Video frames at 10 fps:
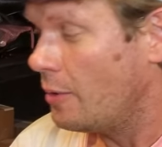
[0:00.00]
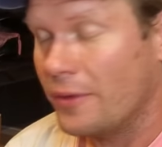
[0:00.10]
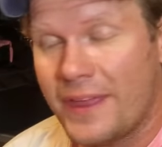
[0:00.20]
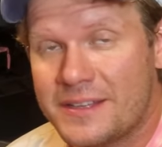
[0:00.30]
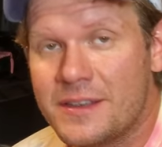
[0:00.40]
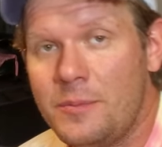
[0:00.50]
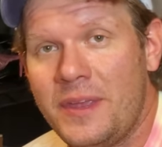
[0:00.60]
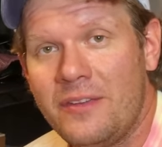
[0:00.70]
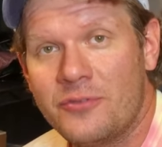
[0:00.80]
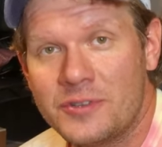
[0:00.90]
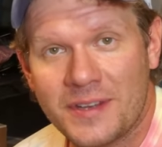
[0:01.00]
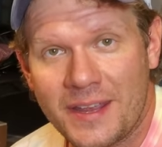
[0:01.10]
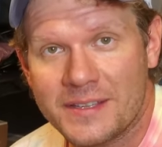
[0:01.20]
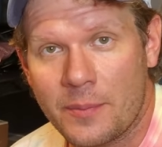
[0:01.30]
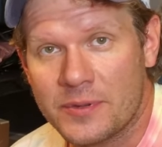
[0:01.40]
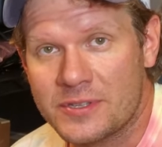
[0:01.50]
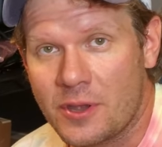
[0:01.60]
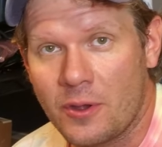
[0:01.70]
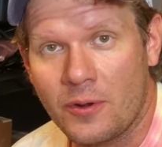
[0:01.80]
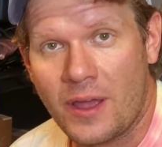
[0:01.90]
Well, that's going to be it for today's
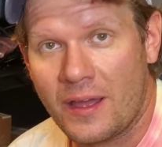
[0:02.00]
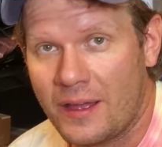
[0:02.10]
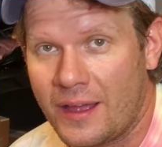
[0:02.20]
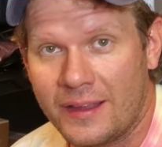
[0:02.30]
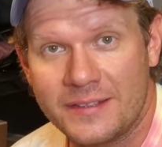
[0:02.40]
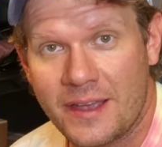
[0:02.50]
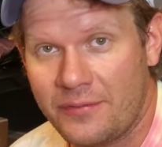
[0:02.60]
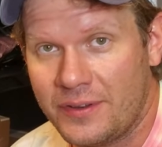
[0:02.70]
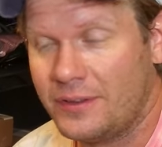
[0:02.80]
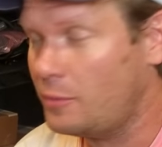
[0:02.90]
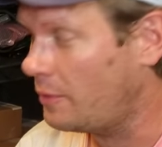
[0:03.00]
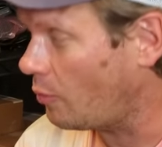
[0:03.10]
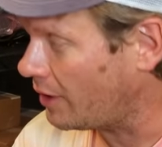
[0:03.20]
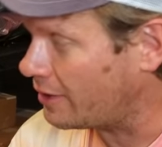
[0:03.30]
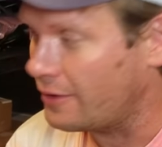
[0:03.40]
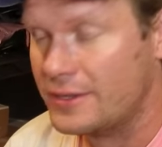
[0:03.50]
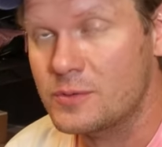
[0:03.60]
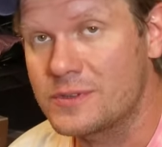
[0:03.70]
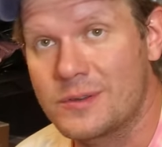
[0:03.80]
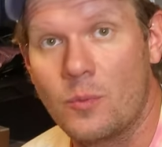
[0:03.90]
episode. I definitely will be working on
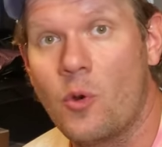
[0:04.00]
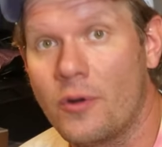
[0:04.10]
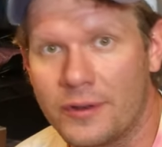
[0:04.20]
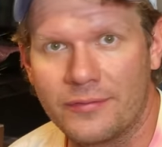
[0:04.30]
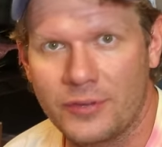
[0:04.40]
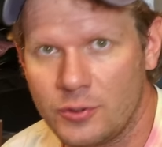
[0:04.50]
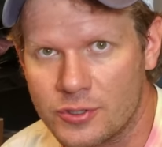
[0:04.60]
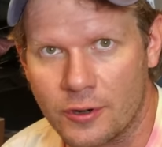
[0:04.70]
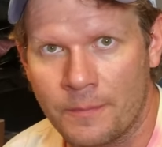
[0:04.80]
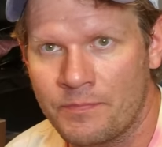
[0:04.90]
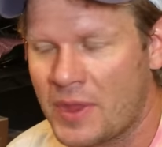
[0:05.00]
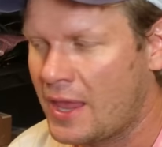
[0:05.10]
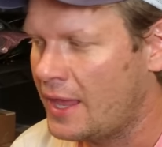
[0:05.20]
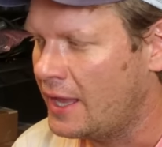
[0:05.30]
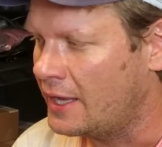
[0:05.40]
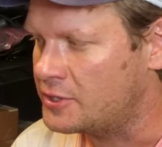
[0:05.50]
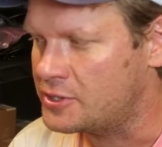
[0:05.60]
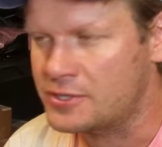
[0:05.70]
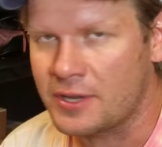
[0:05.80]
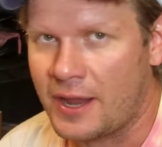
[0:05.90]
this one some more in the future. It's
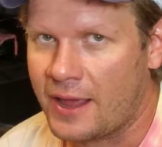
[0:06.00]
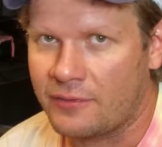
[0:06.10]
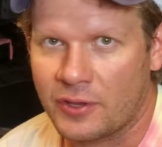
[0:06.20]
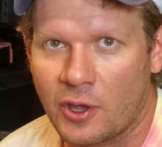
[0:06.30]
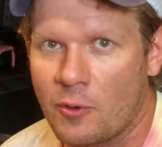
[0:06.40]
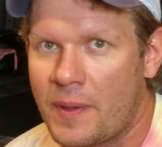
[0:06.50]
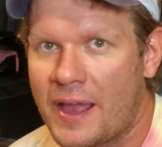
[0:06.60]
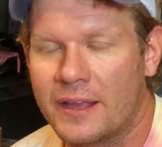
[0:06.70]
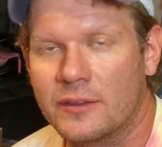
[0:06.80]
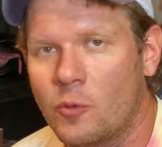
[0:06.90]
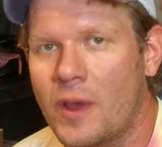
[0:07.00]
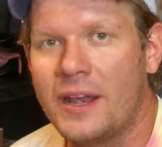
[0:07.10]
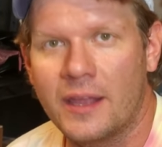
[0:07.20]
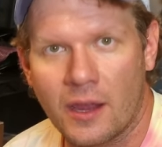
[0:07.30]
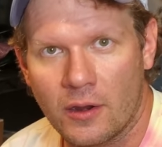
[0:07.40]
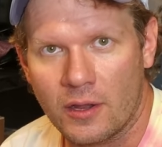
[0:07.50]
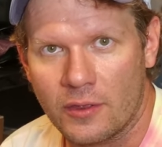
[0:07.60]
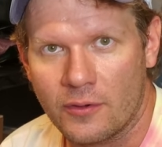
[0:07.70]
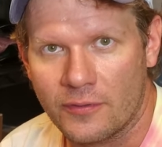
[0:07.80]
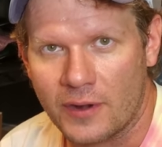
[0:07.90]
just going to have to go back in the waiting area
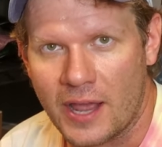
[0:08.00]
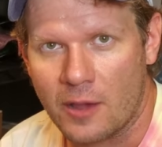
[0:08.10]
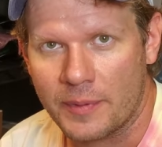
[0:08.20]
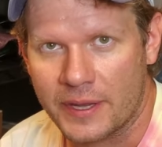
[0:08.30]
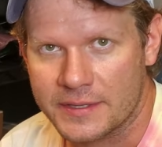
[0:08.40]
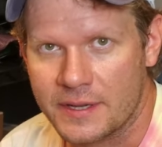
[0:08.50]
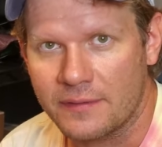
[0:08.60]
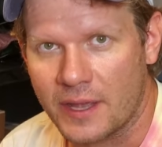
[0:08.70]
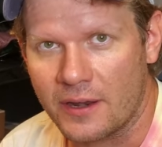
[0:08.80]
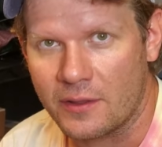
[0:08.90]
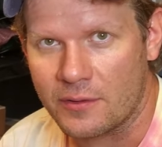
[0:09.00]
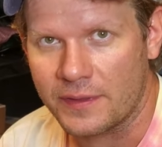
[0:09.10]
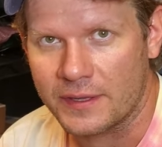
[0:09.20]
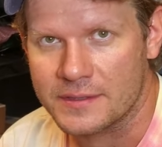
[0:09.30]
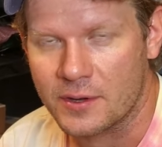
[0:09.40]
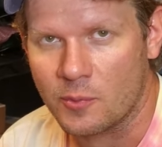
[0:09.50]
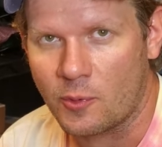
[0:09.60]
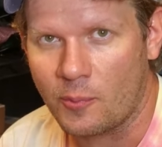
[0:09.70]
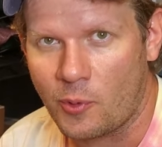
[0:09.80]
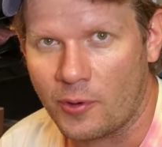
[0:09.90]
though for now because I've got other things that are more
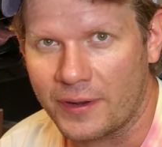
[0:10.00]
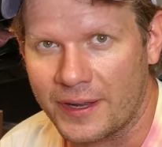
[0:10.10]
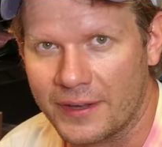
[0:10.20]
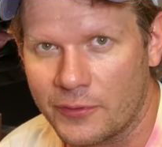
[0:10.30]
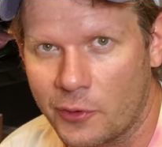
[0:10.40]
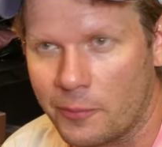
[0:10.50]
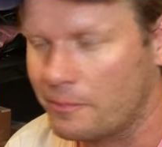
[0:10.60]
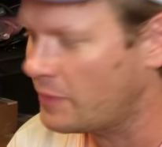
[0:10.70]
important to get to.